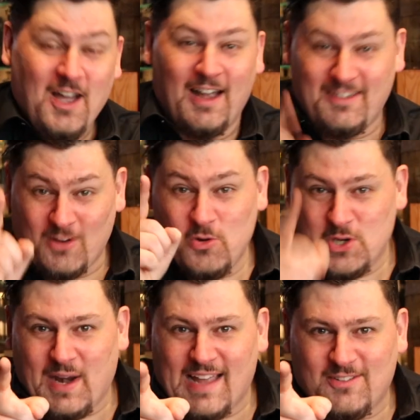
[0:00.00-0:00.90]
I told
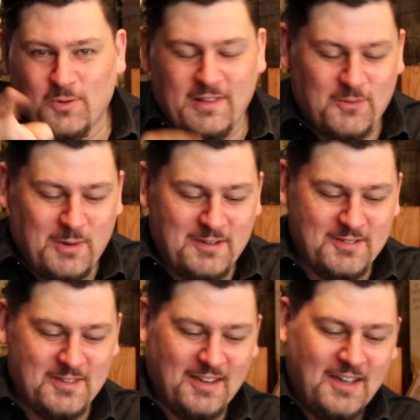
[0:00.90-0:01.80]
you I'd answer all these
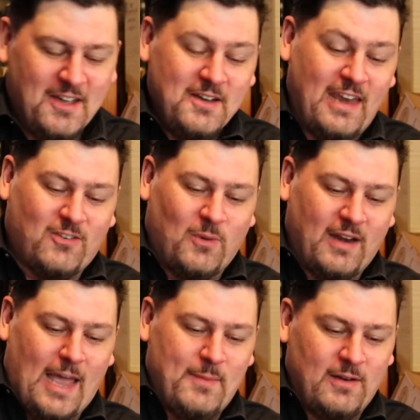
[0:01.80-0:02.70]
questions. Next one
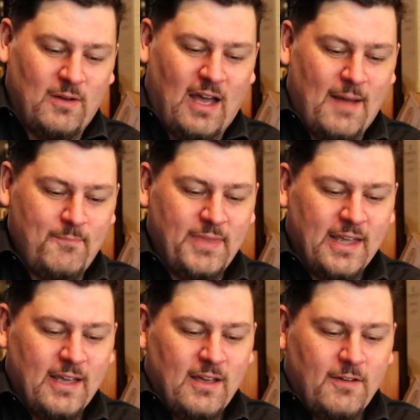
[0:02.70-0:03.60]
came in
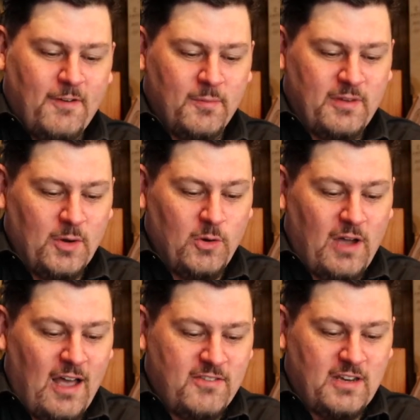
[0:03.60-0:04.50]
from someone who
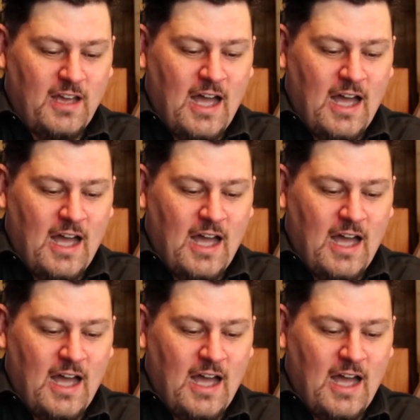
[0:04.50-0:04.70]
asked,